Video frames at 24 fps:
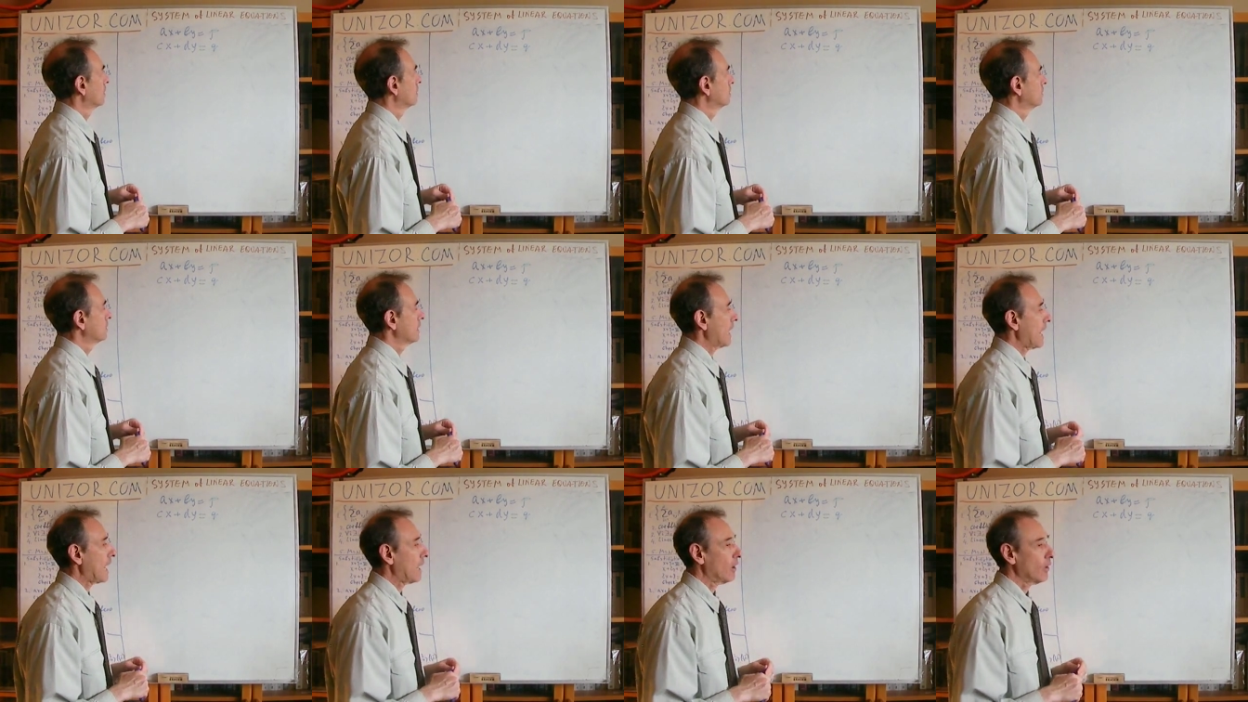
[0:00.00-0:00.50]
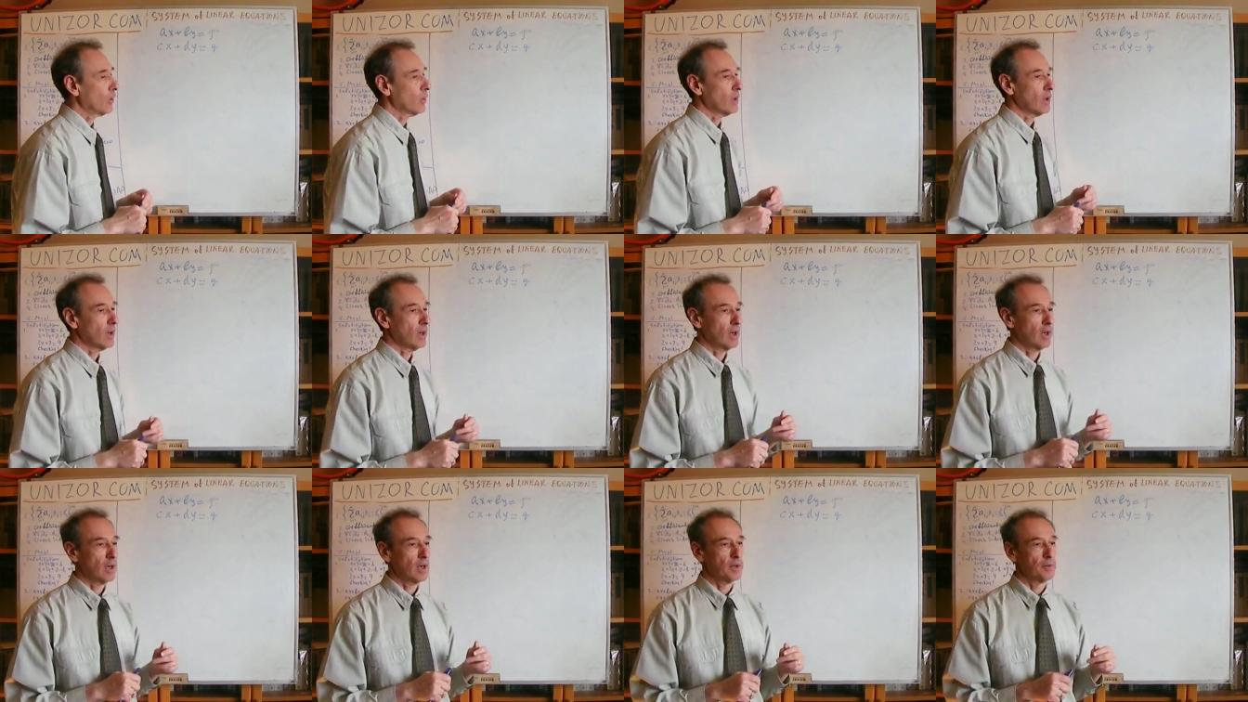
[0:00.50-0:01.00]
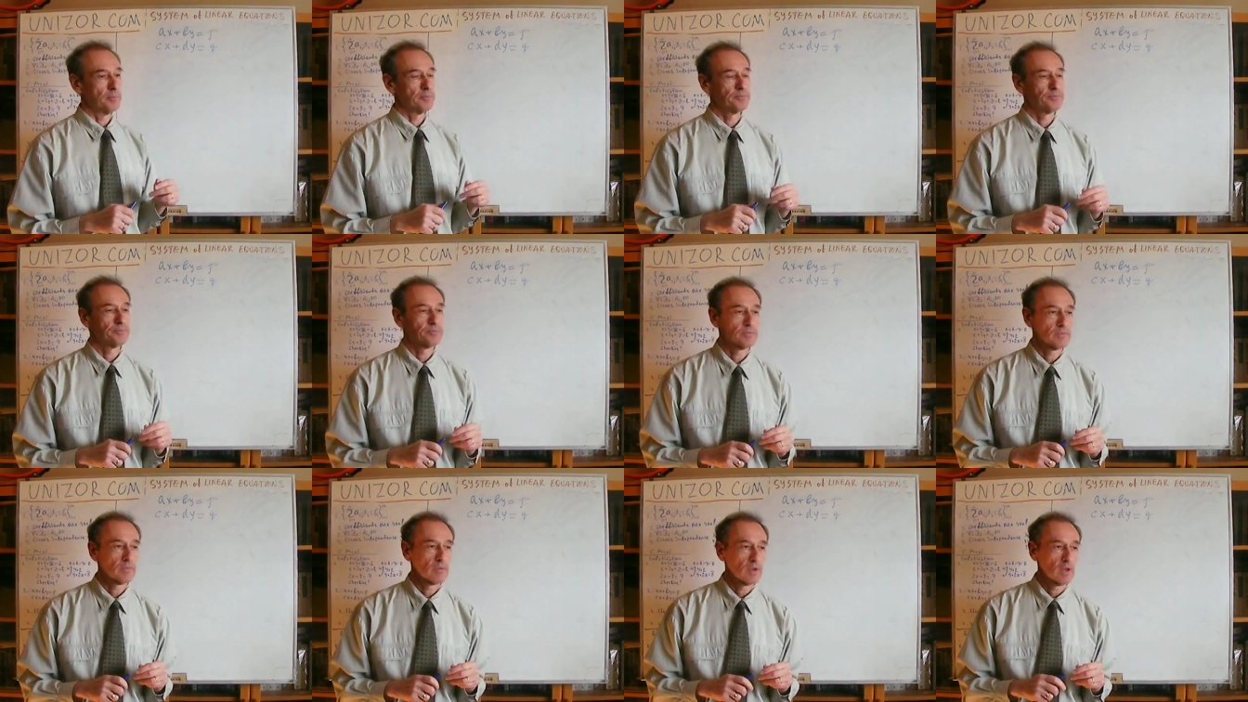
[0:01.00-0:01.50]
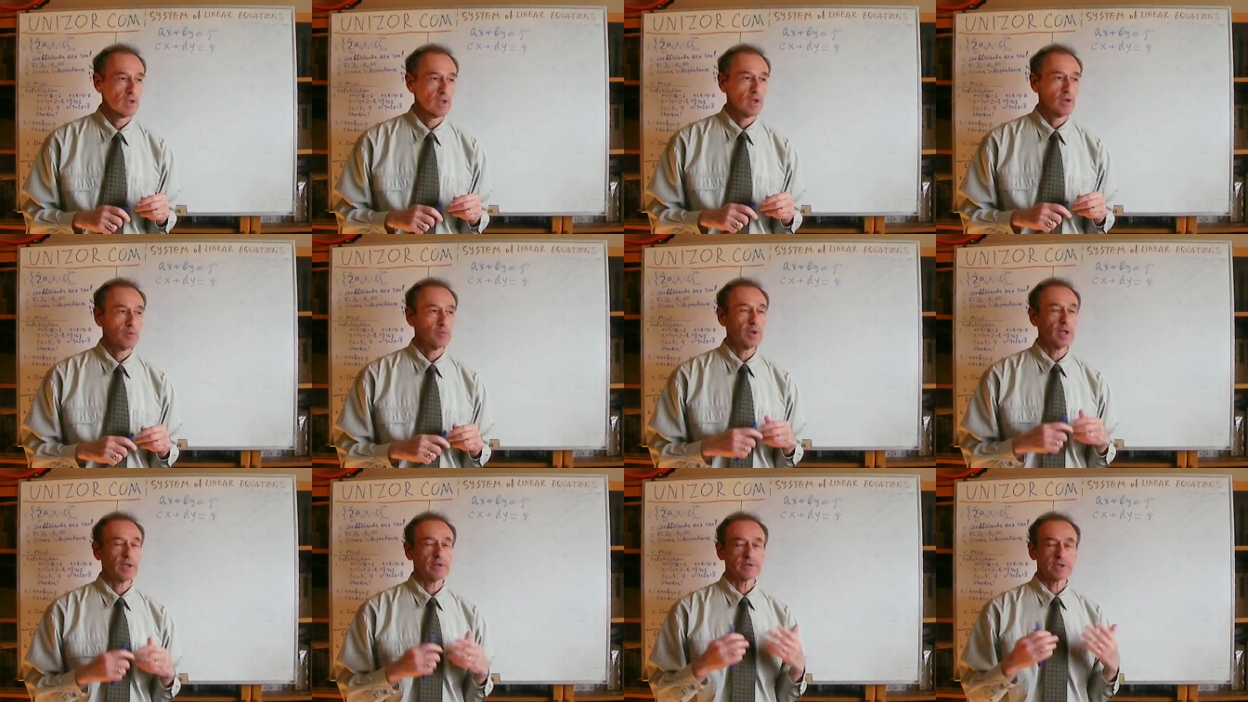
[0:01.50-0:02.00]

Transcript: Now, um, well,